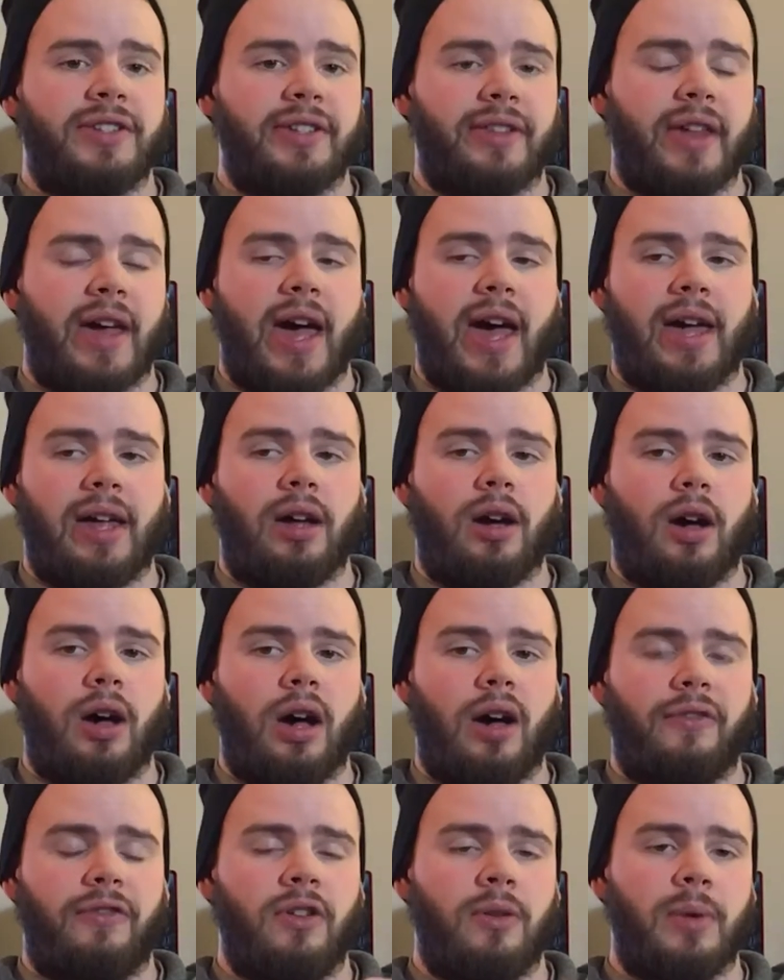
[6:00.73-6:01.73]
of that,
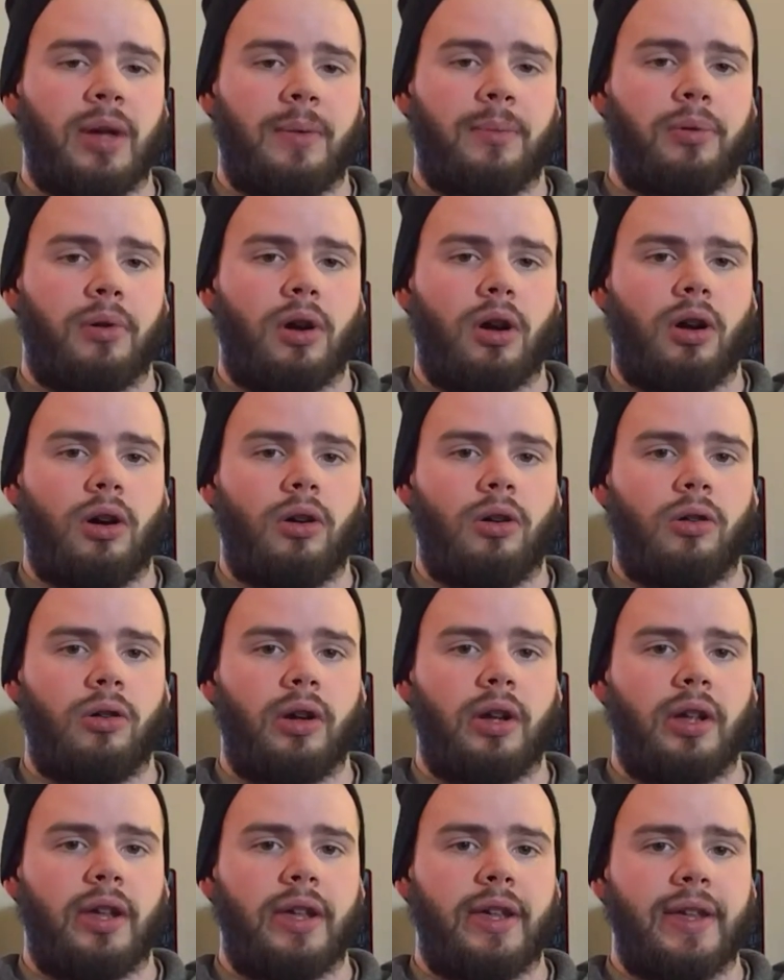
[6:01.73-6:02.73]
FiLMiC
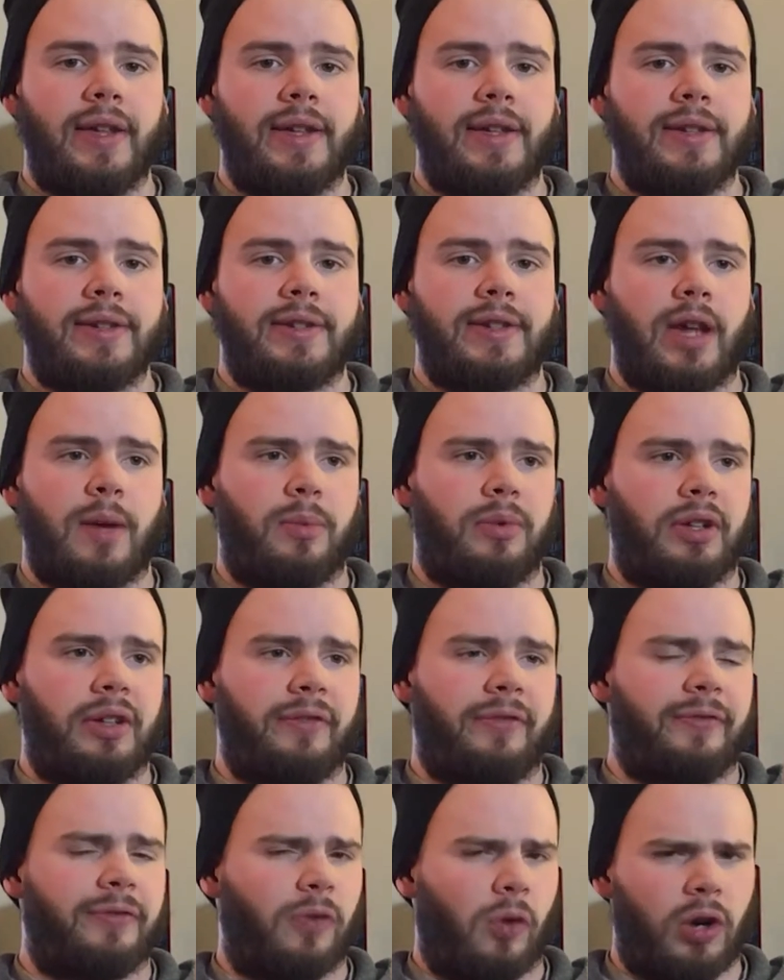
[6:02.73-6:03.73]
Pro is, I believe,
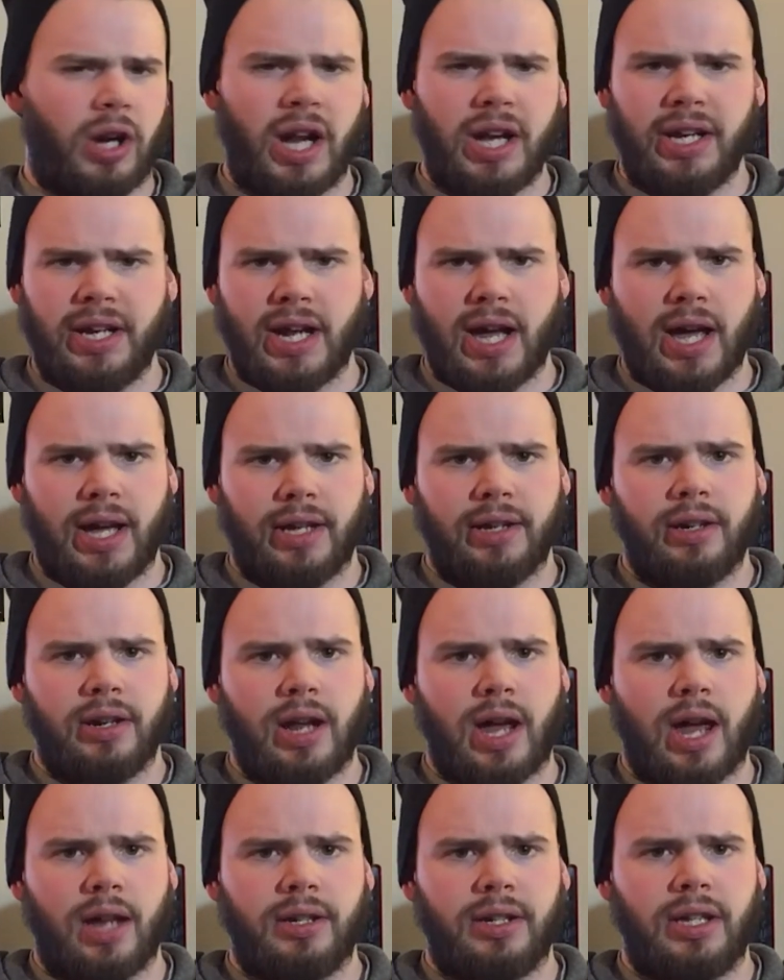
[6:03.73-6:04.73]

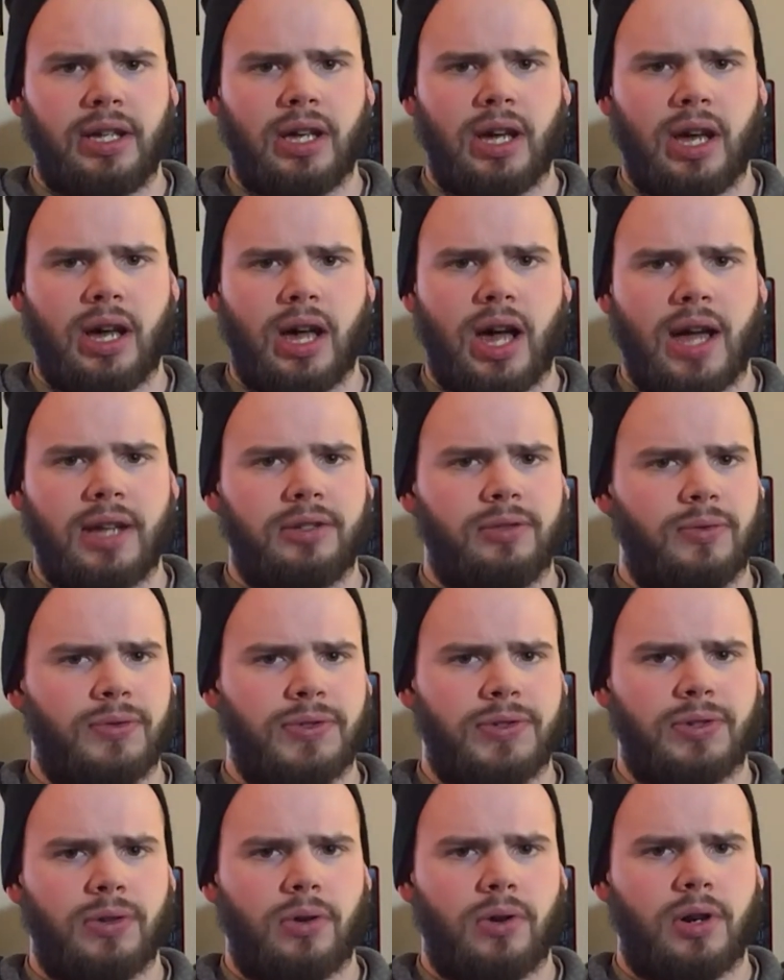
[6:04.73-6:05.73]
$4.99 on the
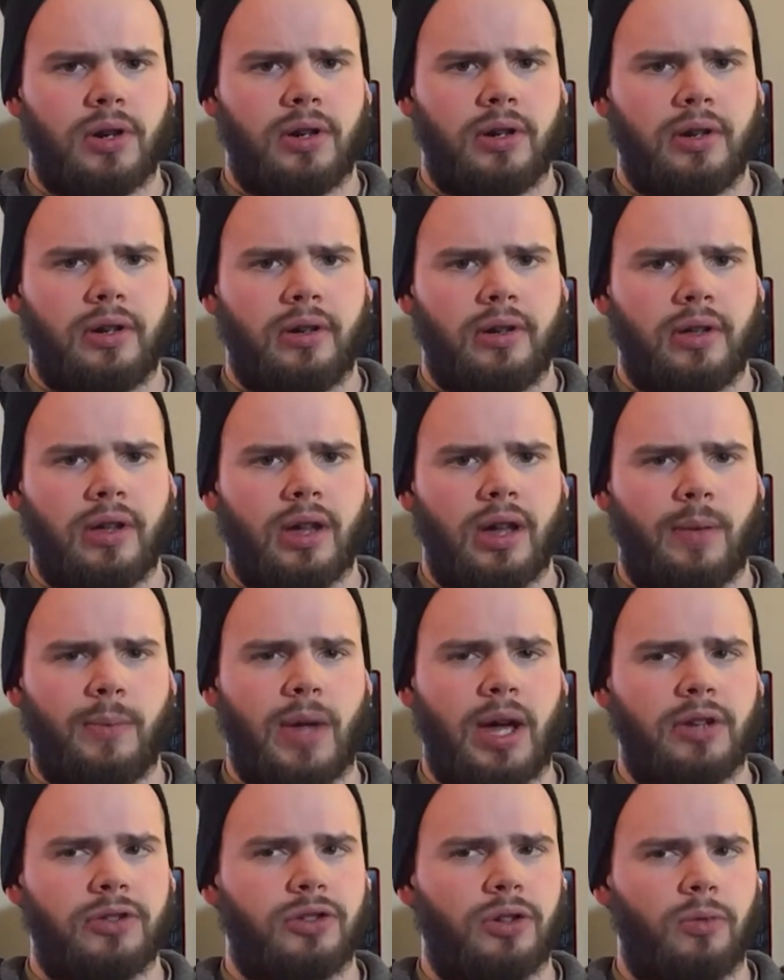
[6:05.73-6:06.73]
iTunes store. I'm
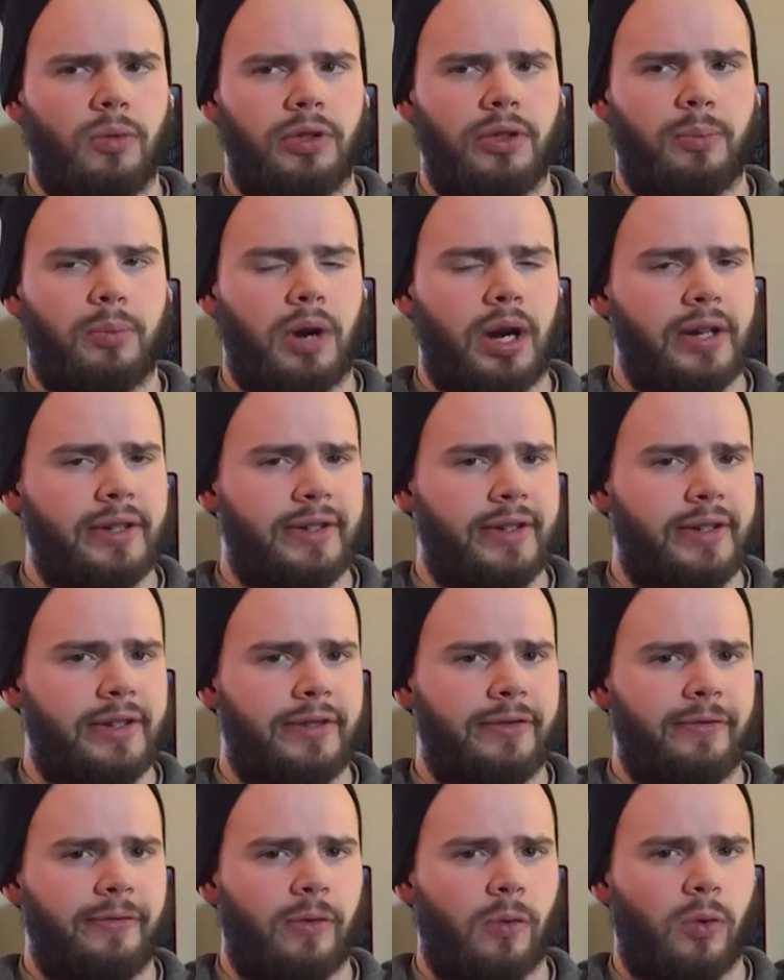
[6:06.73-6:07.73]
not sure what the price
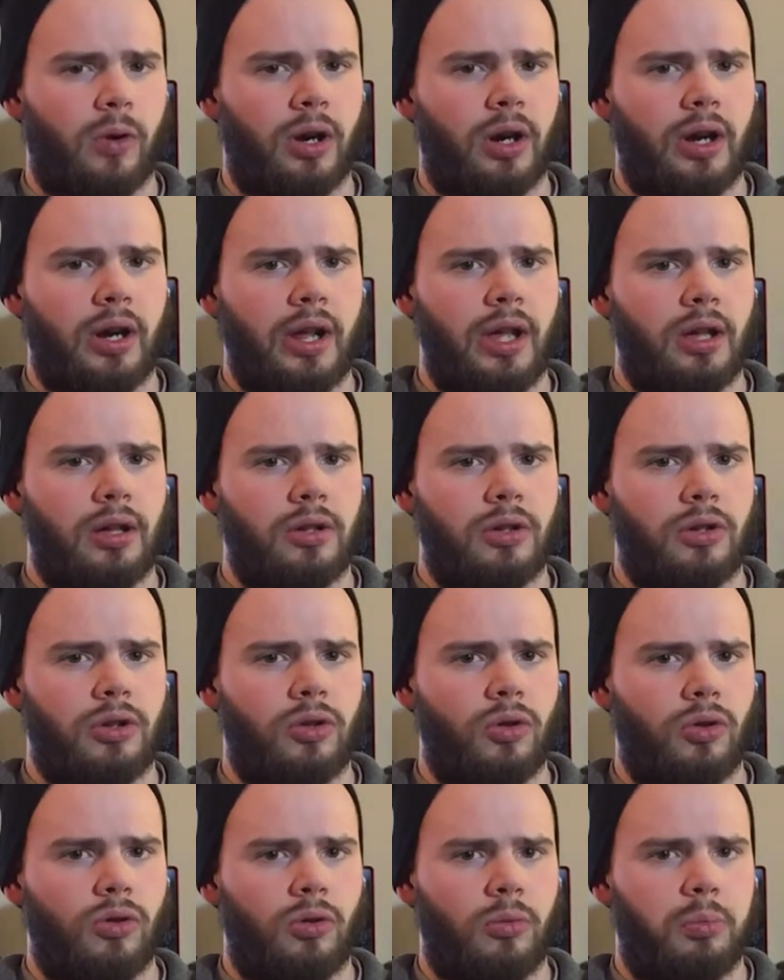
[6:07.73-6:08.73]
is for
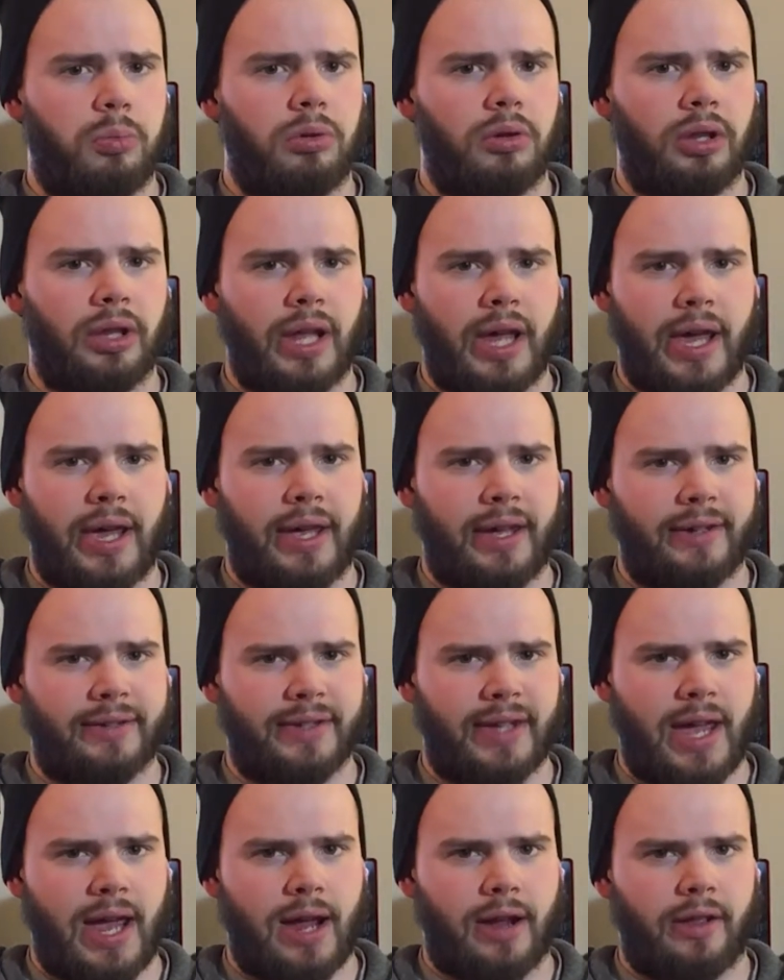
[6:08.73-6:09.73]
Google Play
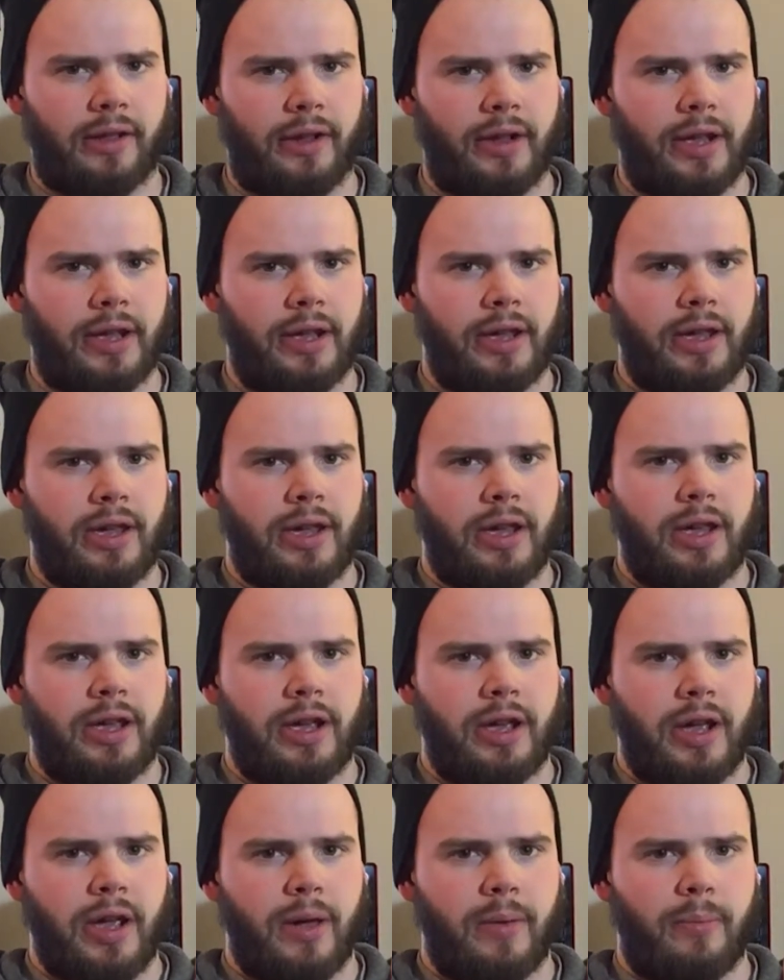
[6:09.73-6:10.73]
exactly,
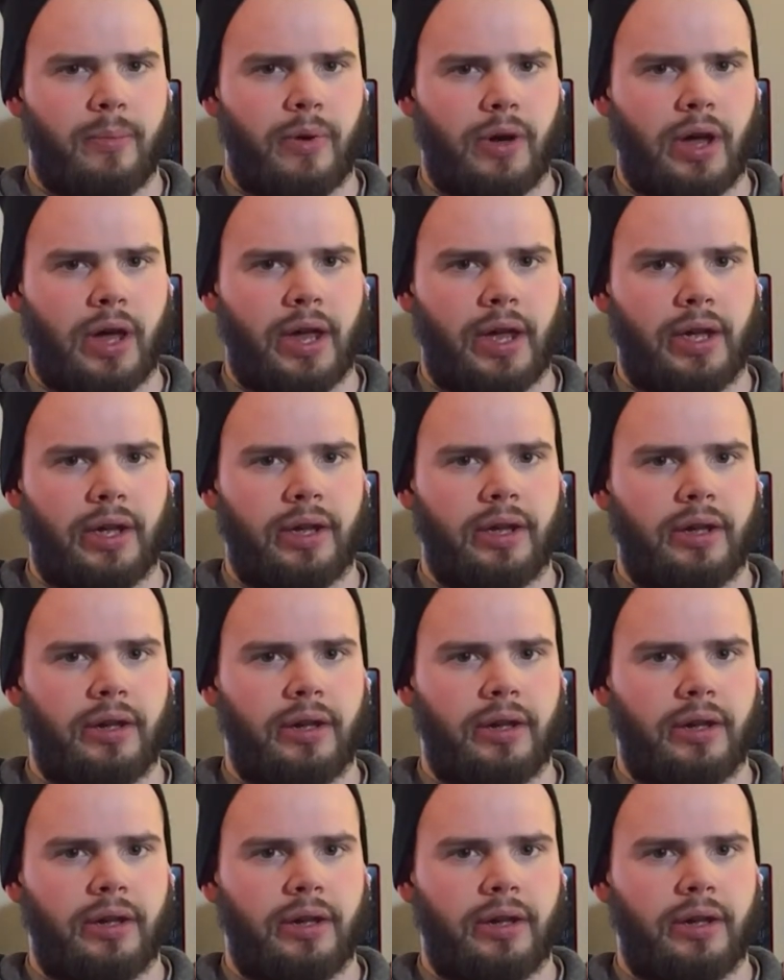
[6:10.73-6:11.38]
but